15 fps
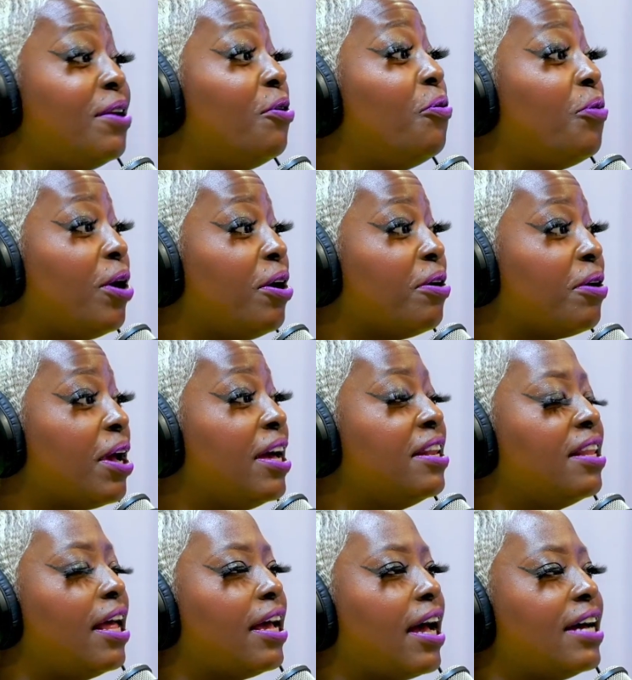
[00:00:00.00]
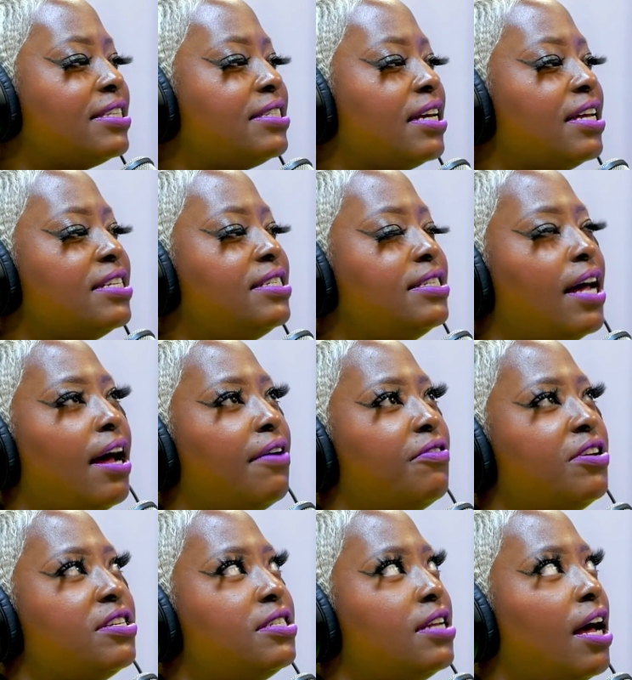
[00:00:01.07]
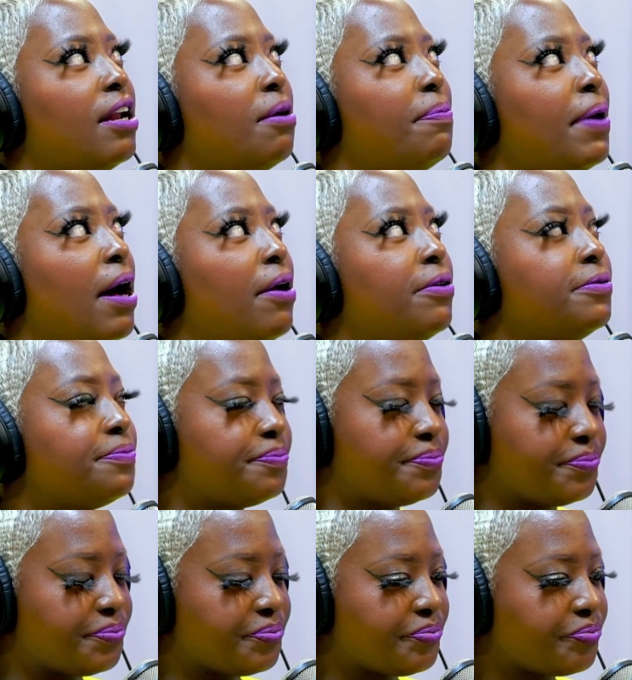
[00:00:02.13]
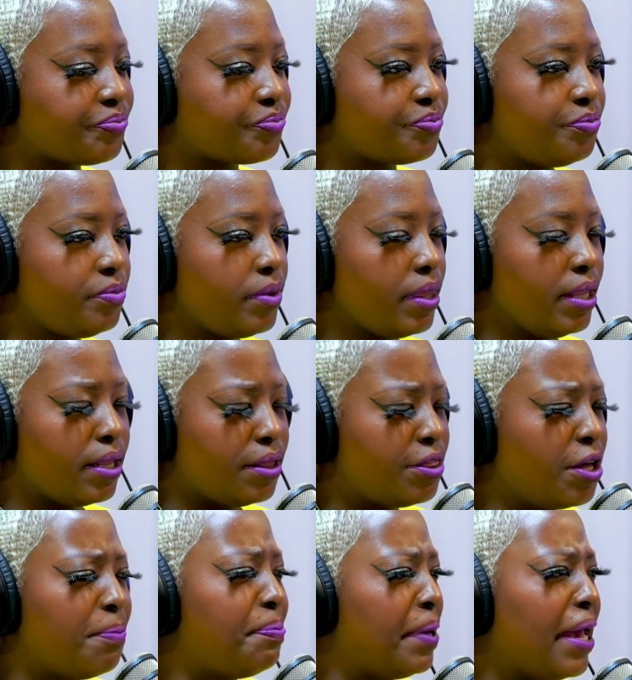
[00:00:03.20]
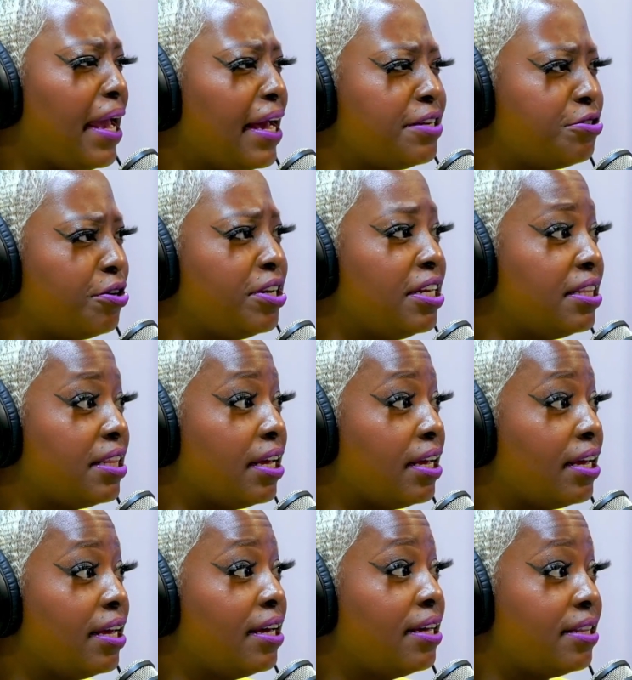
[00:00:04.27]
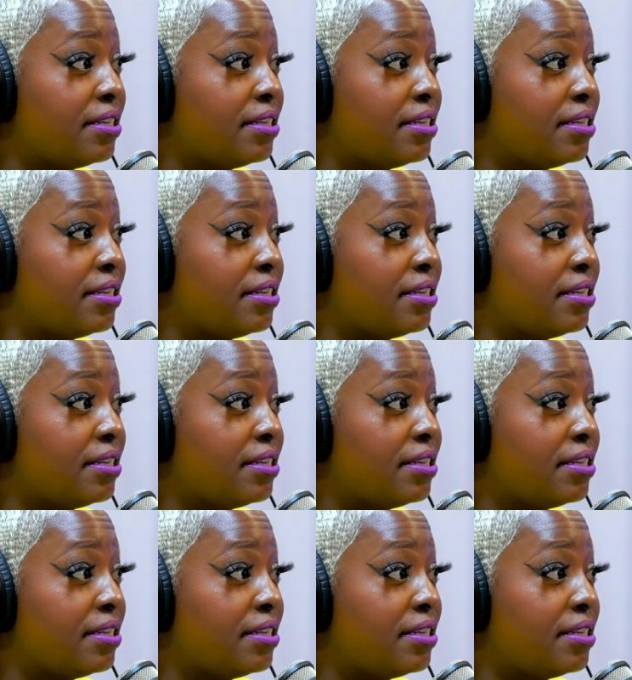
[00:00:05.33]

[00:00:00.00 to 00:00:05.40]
it'll work. And like I said, it's not about the band or anything.